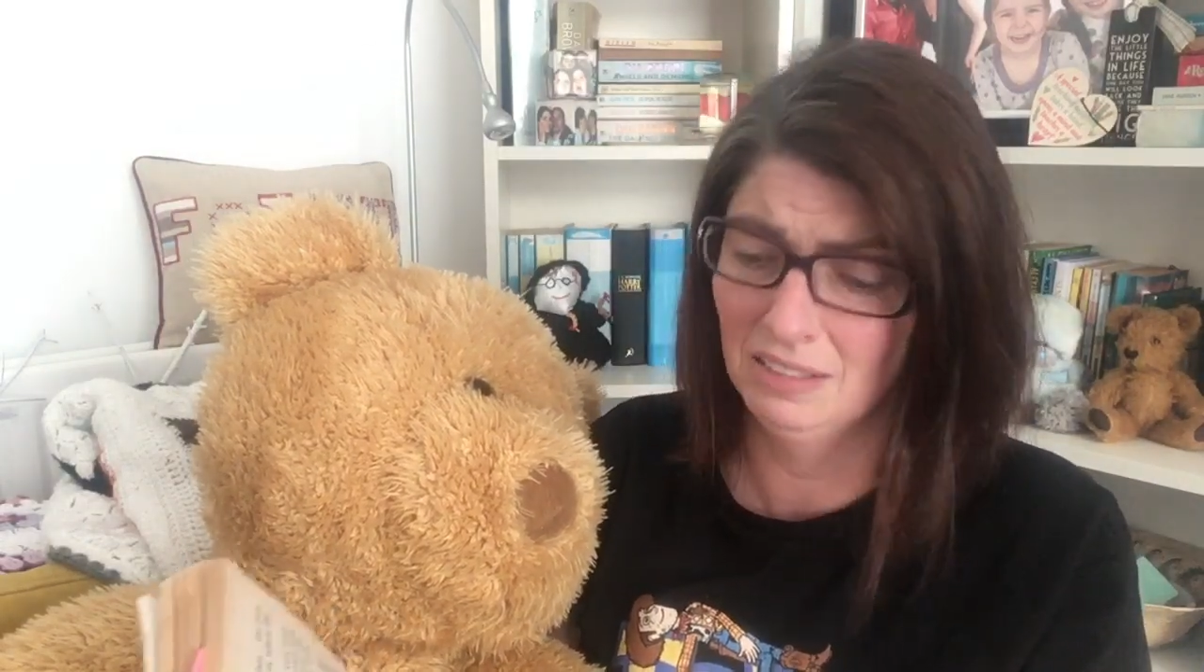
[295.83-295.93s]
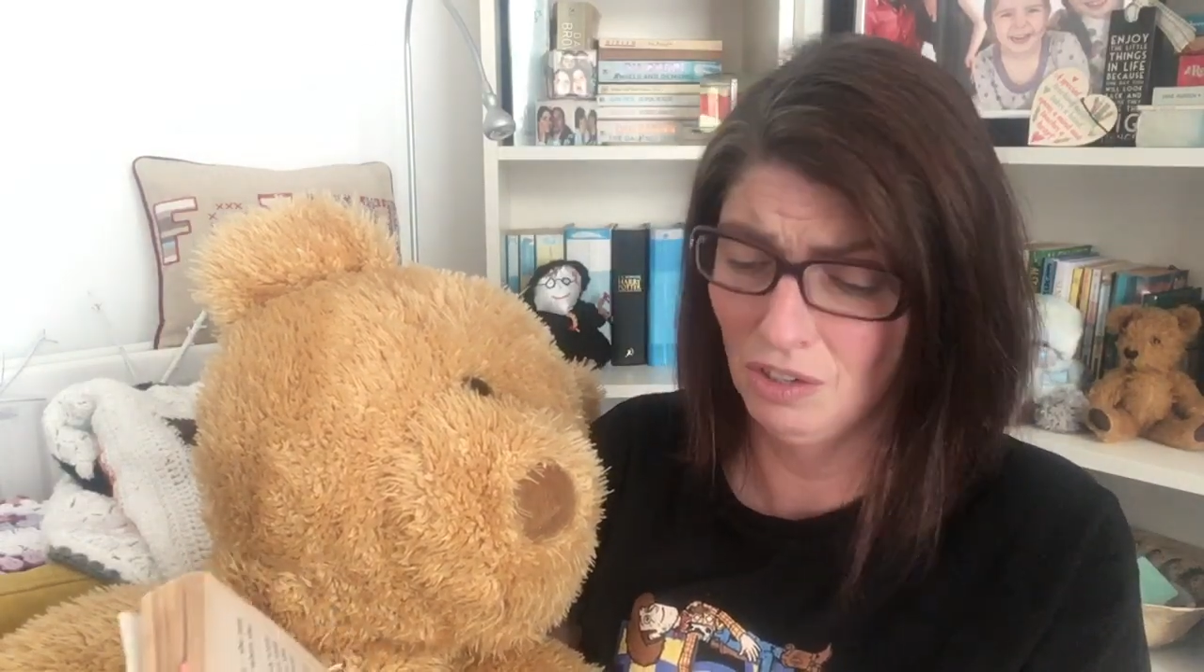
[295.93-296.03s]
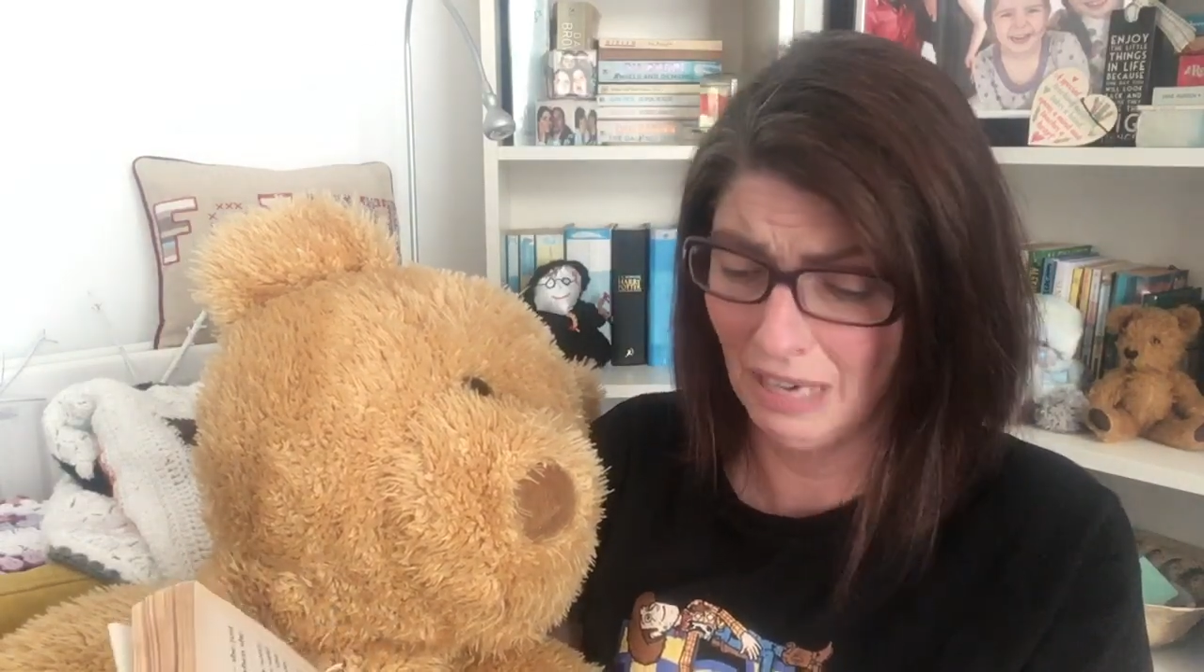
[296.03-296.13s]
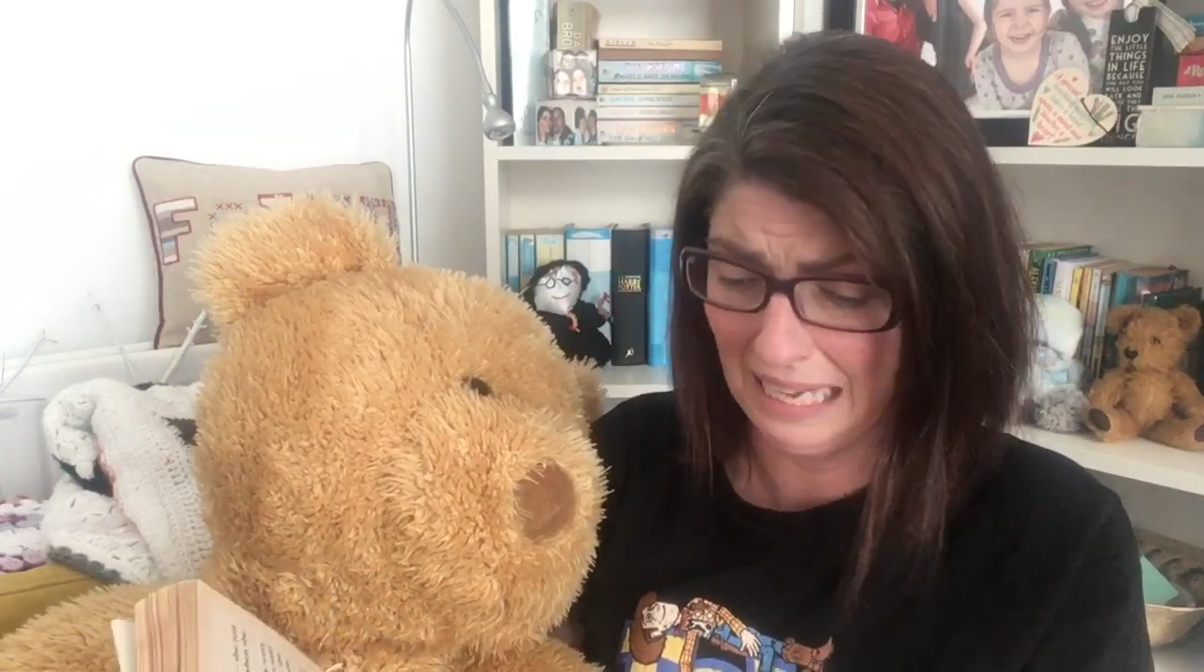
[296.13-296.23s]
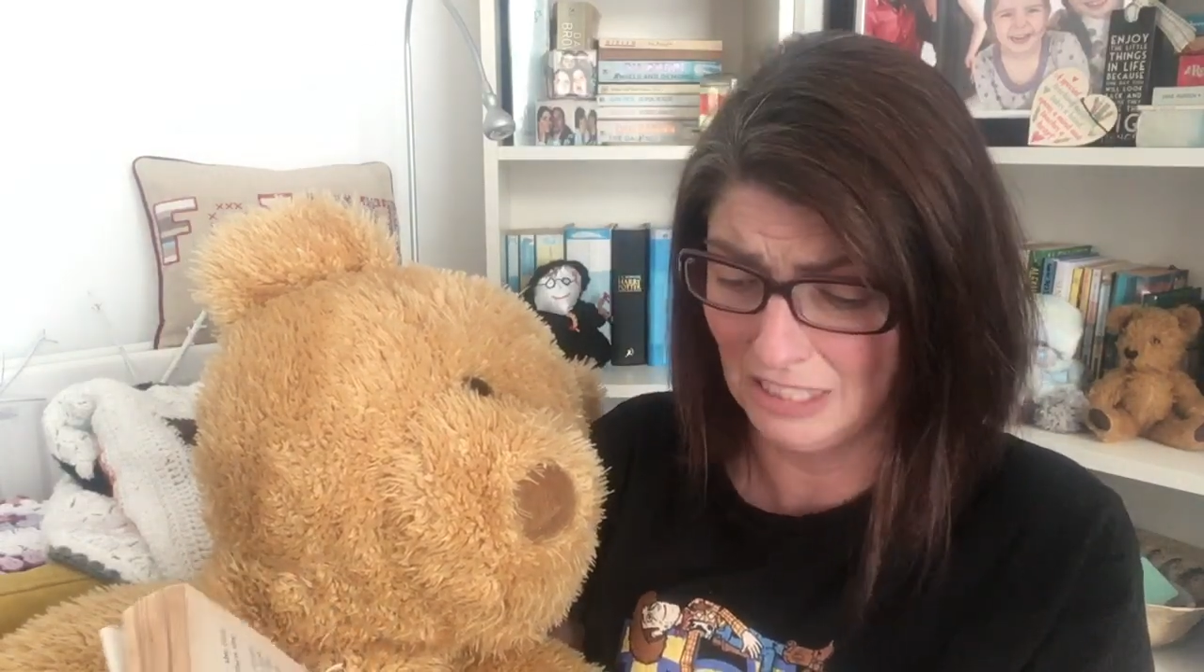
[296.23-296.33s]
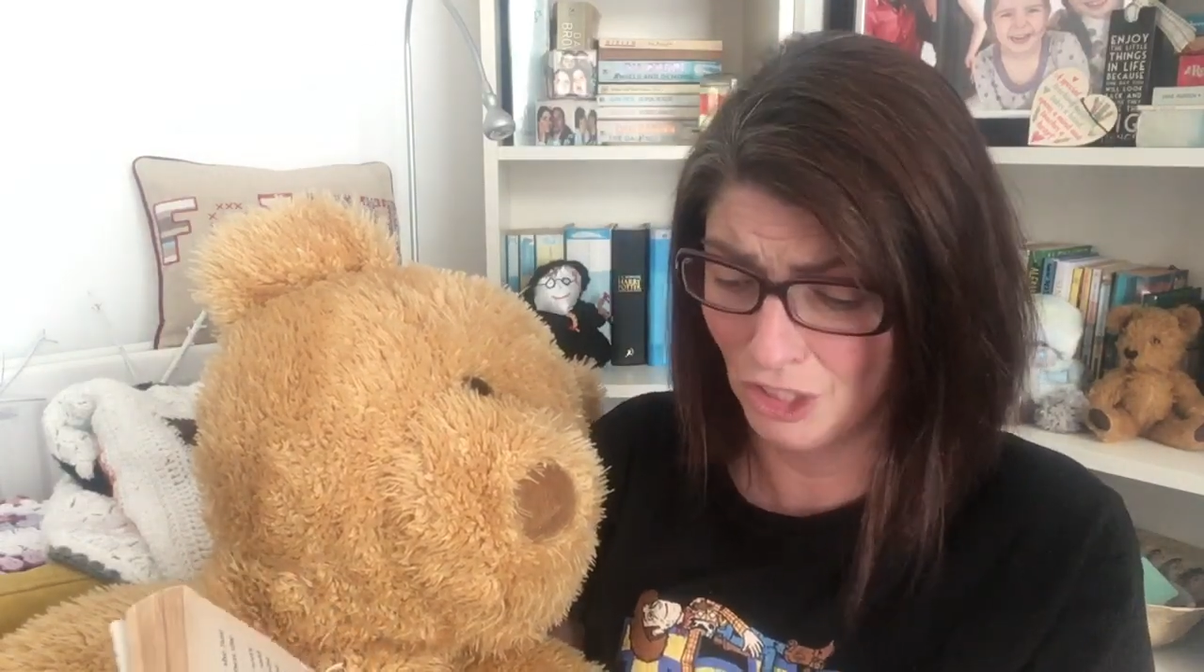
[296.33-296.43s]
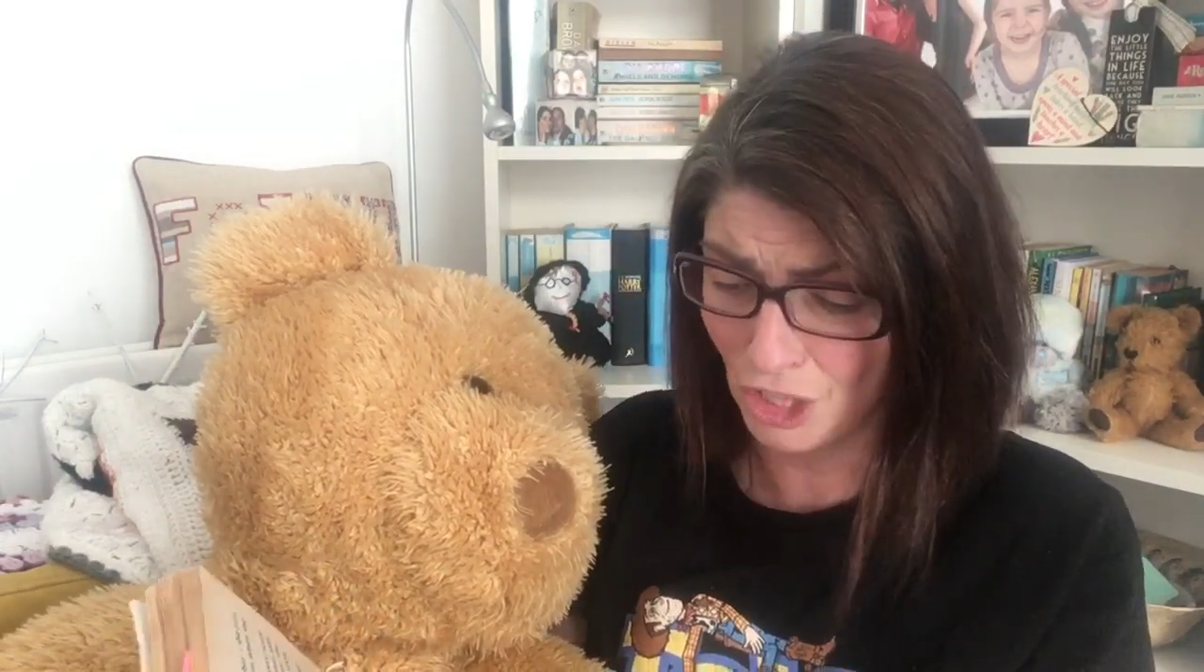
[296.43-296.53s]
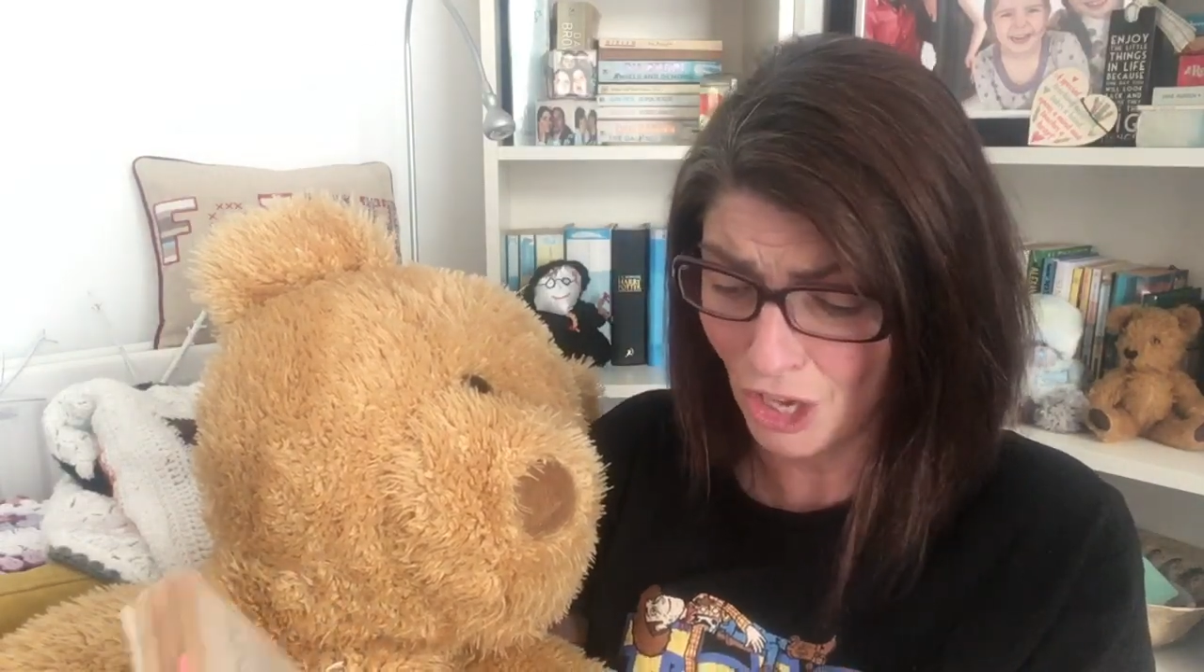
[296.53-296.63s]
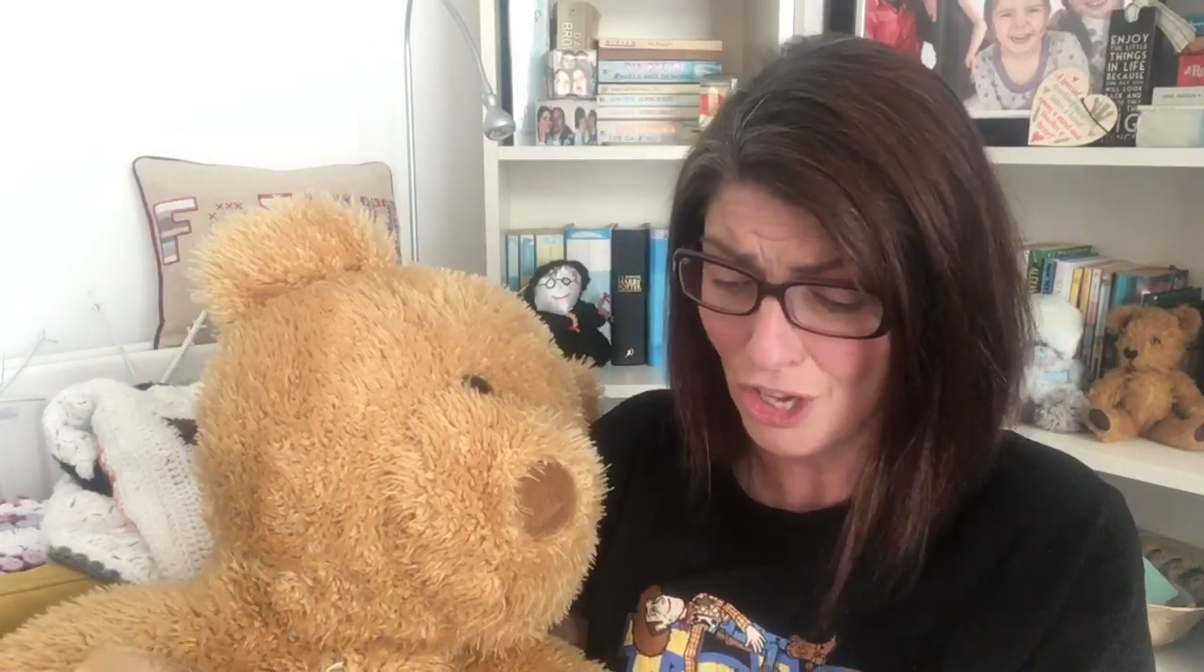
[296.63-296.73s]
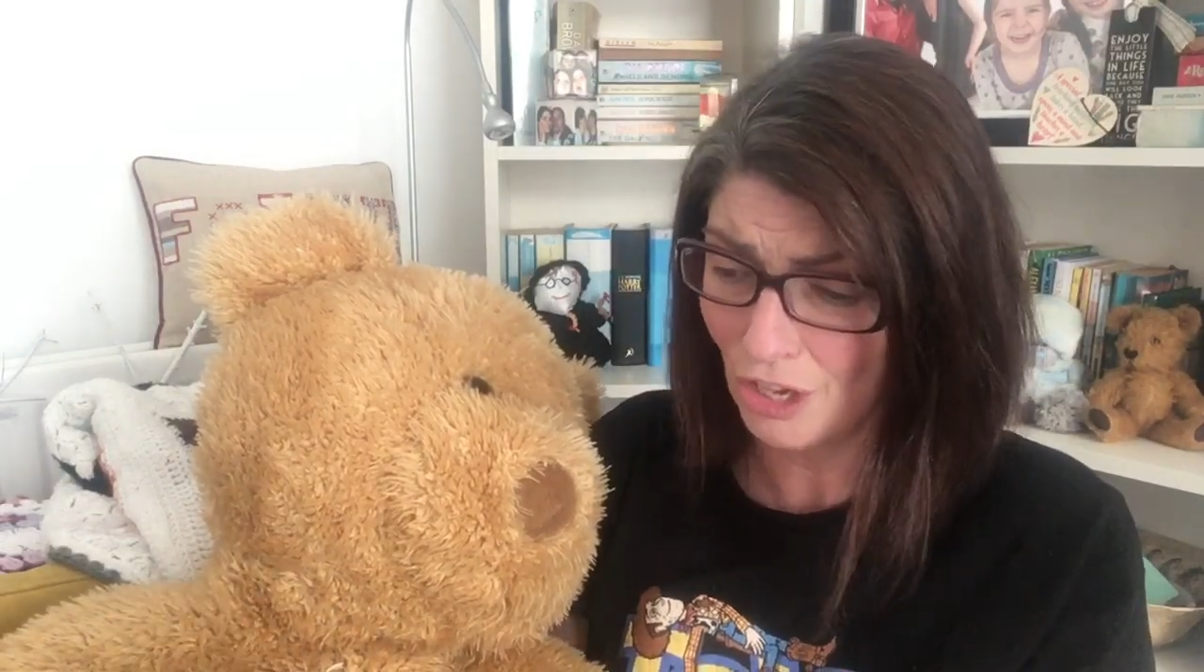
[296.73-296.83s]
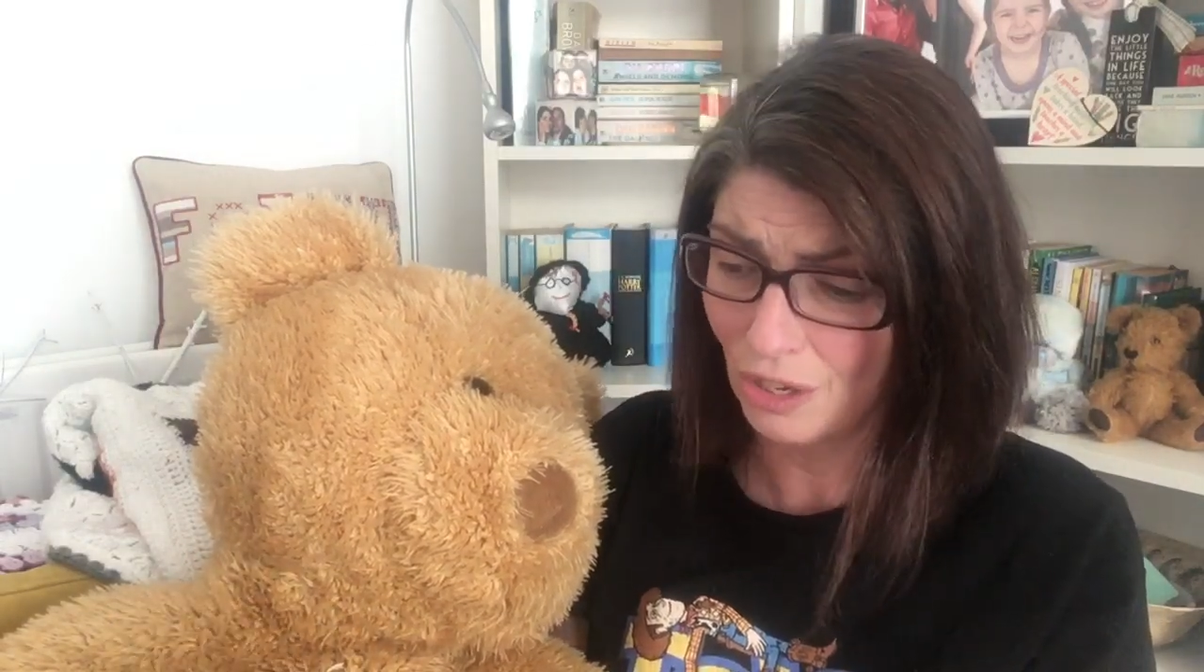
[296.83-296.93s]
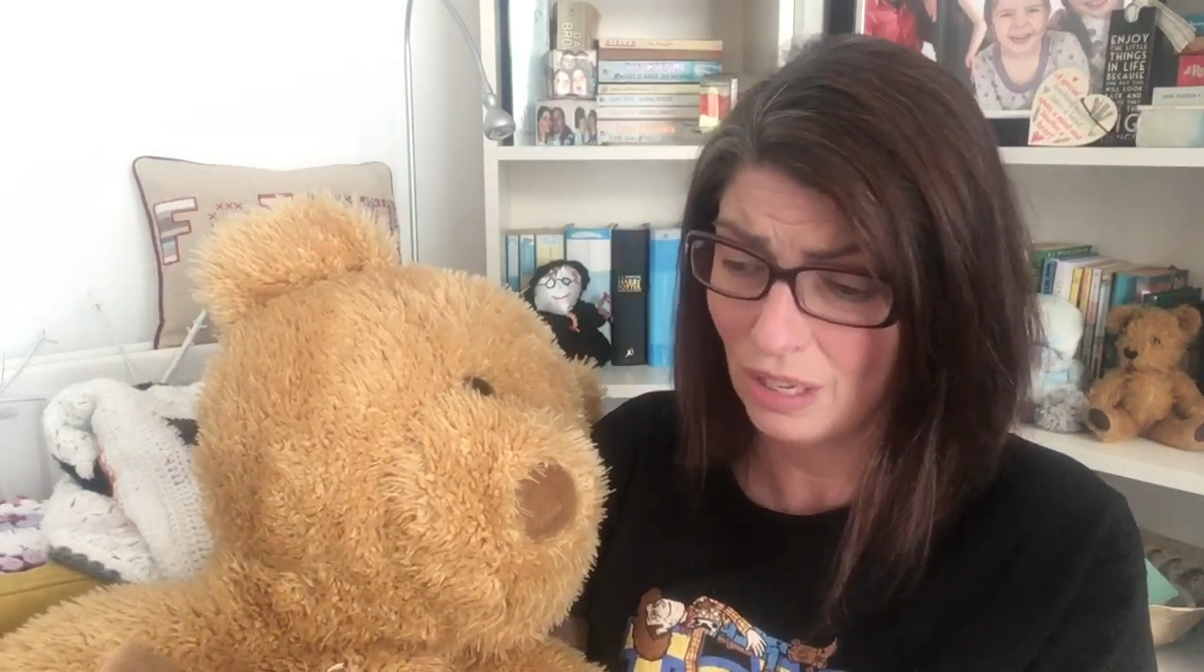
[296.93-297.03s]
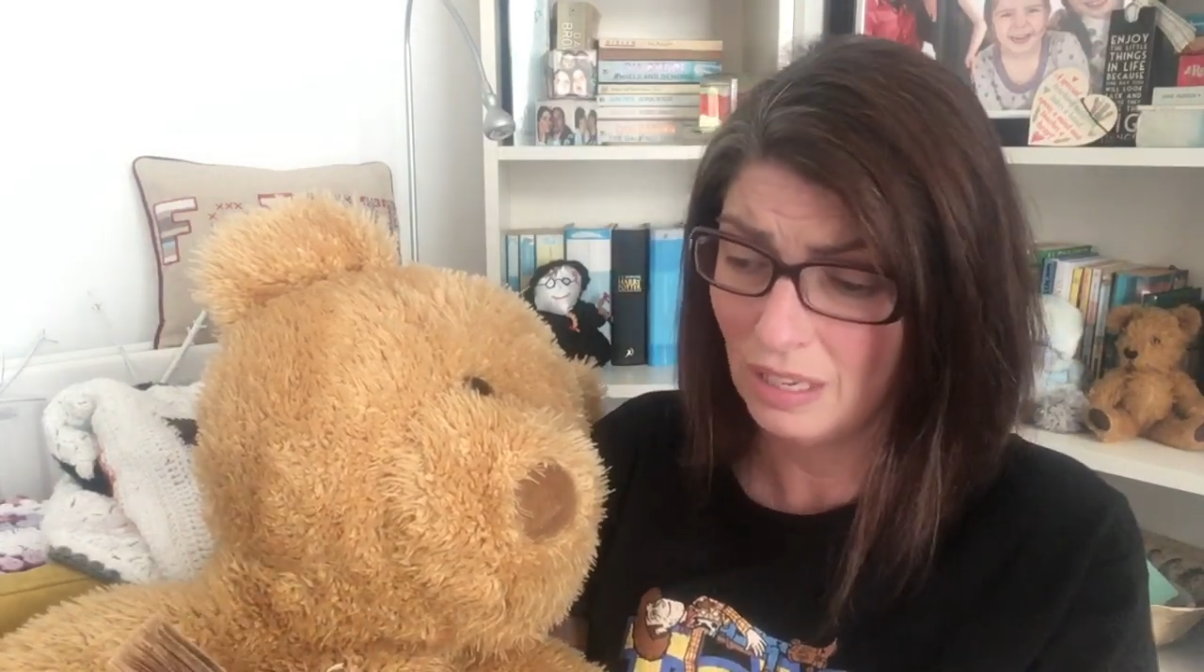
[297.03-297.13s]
and cried too,